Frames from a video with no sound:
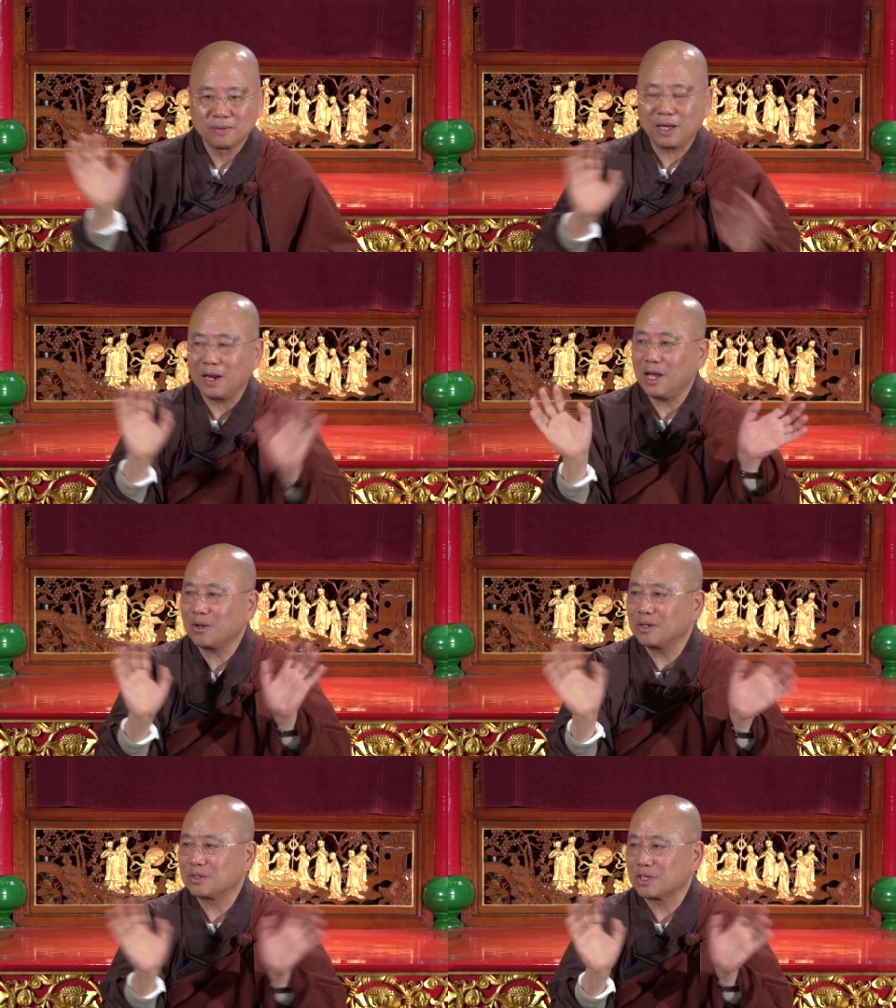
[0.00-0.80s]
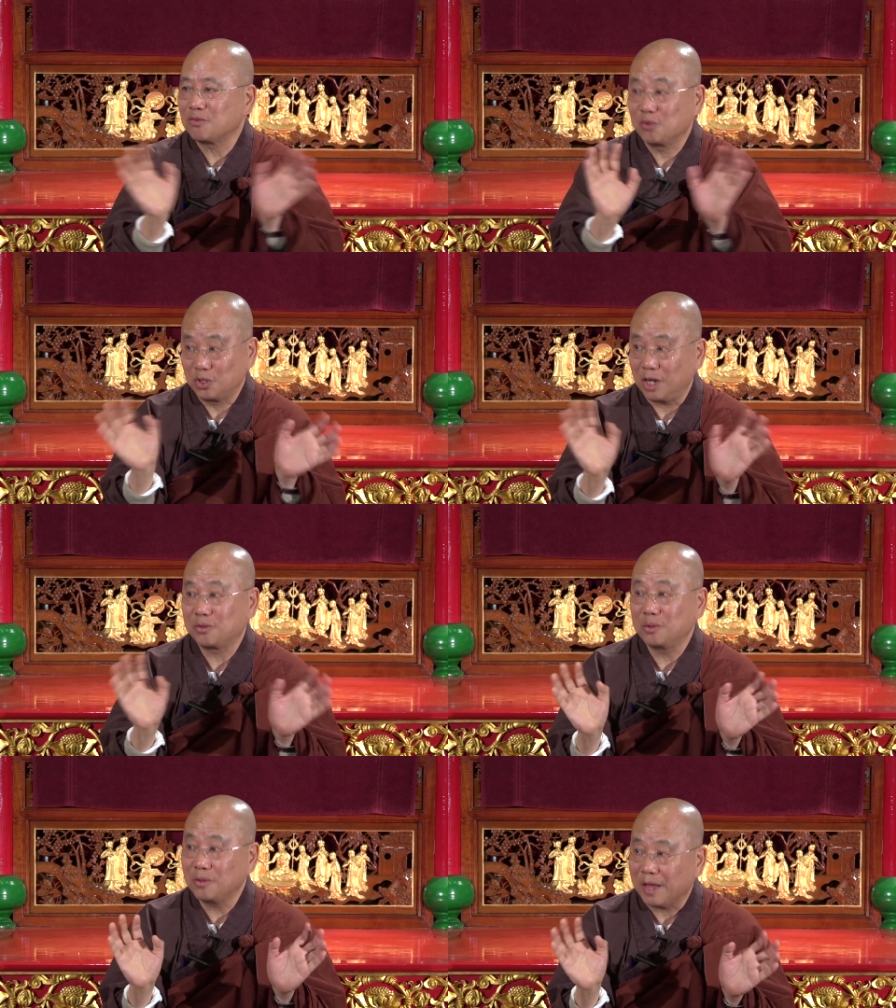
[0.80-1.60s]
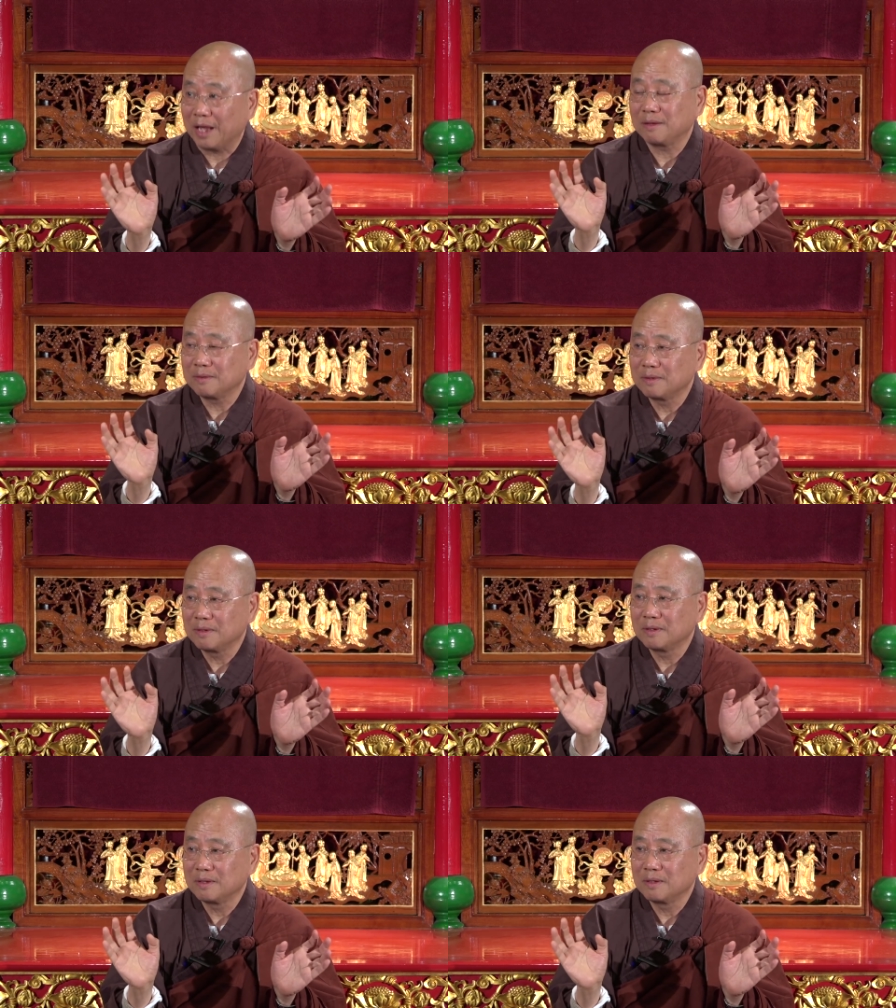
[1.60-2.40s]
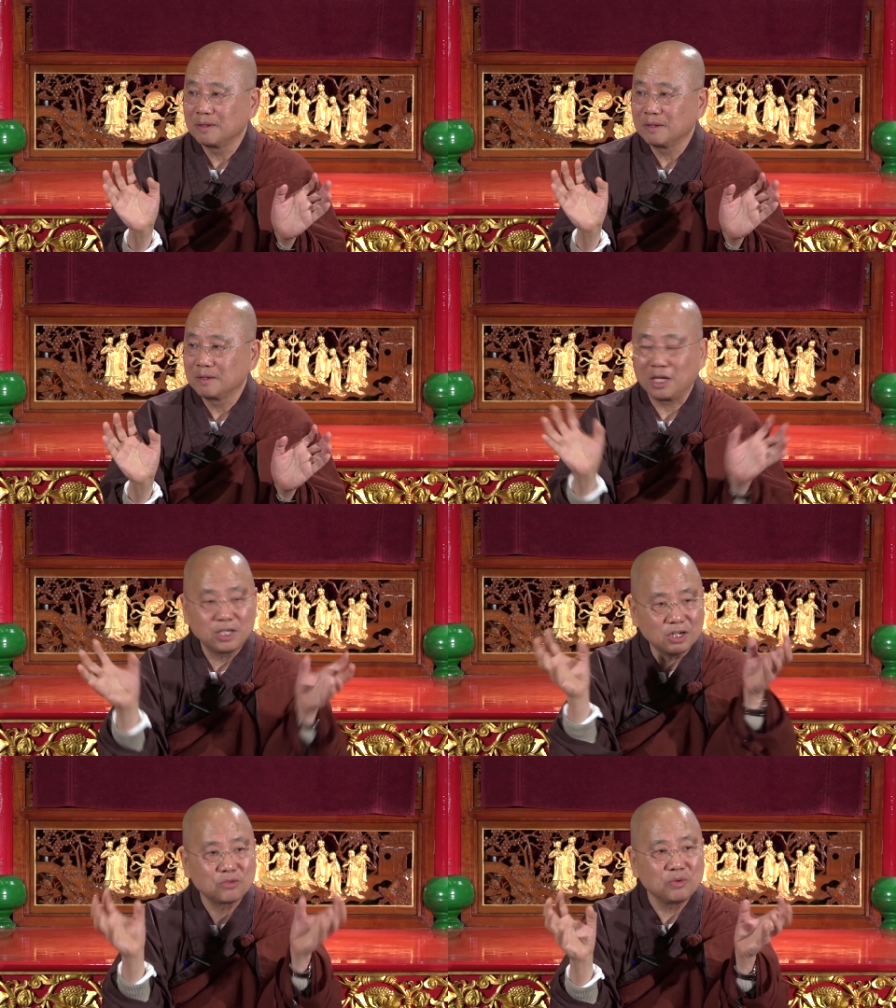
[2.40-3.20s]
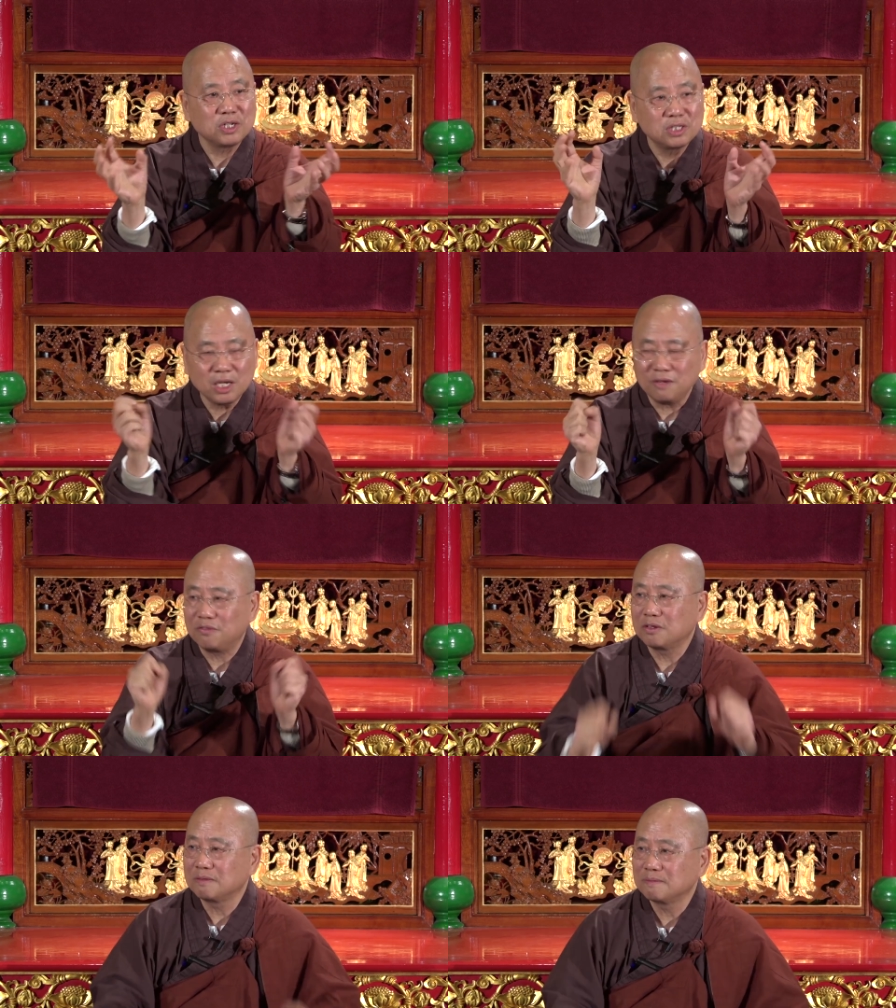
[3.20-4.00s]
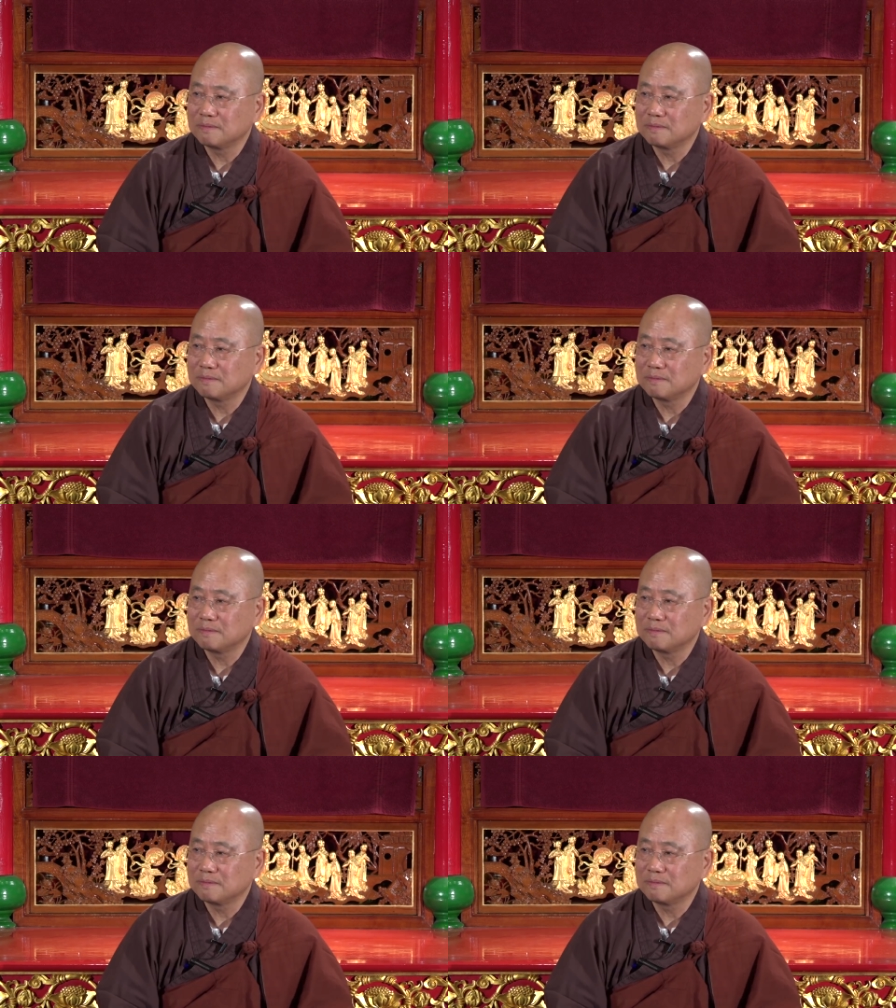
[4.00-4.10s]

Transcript: The alive consciousness would not do that. They just received.